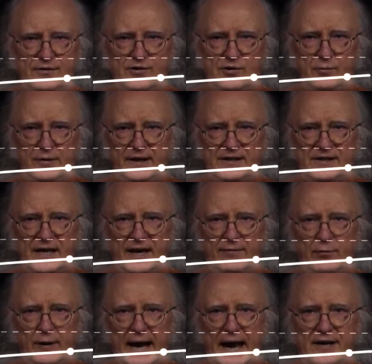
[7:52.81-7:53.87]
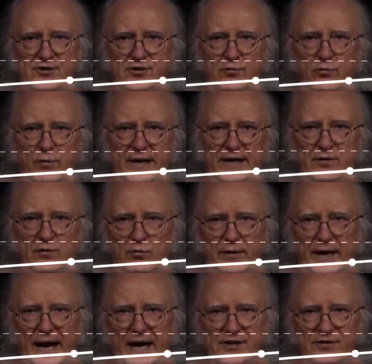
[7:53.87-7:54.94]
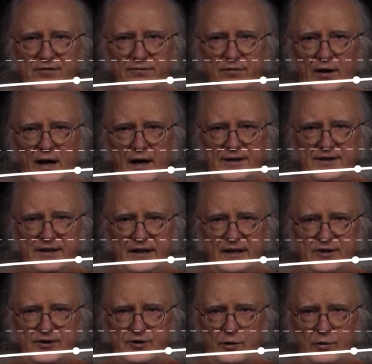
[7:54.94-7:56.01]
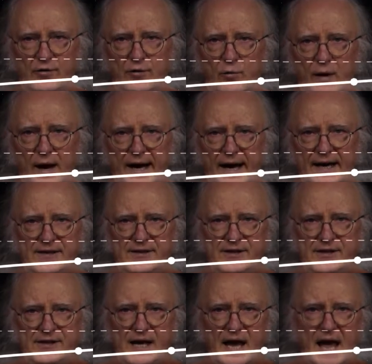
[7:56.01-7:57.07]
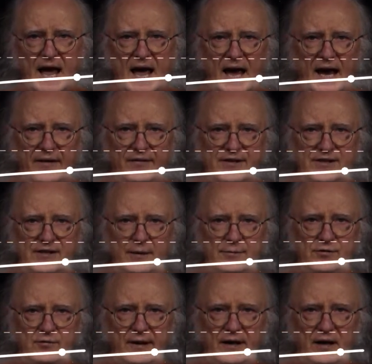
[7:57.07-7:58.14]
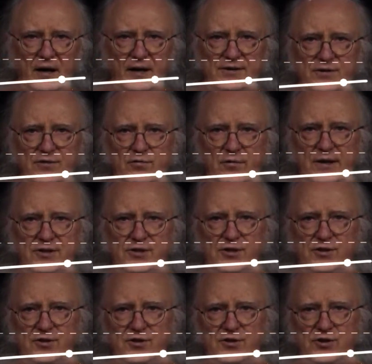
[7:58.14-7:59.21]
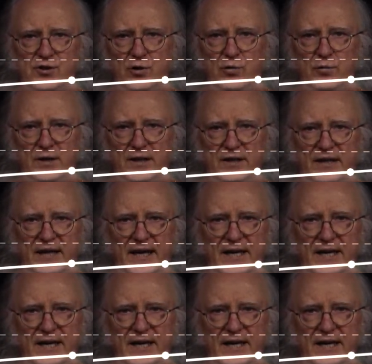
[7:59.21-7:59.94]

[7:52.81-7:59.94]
so we have reaction rate or reaction velocity is shown in the y-axis, and the substrate concentration shown in the